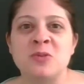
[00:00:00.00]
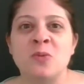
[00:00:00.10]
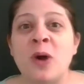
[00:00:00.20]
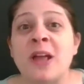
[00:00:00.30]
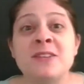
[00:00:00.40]

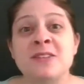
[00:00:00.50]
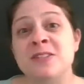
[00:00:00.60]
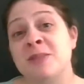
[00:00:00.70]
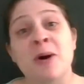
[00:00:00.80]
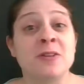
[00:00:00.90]
when does
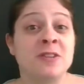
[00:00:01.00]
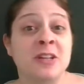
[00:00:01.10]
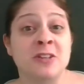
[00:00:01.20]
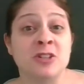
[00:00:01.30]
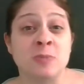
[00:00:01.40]
the Modern
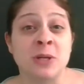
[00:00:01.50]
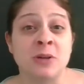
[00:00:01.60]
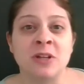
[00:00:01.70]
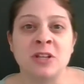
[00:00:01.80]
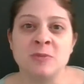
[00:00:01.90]
English
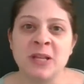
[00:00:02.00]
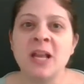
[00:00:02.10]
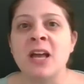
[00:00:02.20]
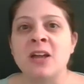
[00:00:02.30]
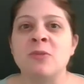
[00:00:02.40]
period begin?